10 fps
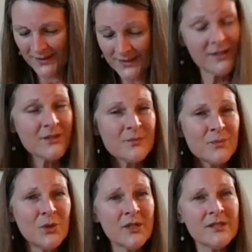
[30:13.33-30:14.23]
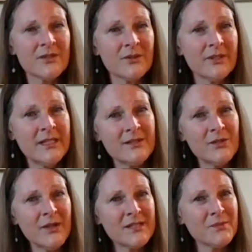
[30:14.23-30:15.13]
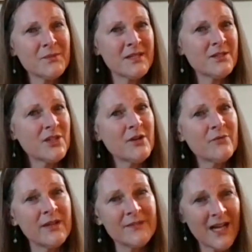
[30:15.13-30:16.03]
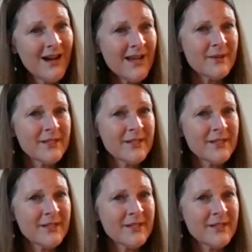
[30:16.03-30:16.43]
yeah, there's more stories too. I just wanted to share if we have time.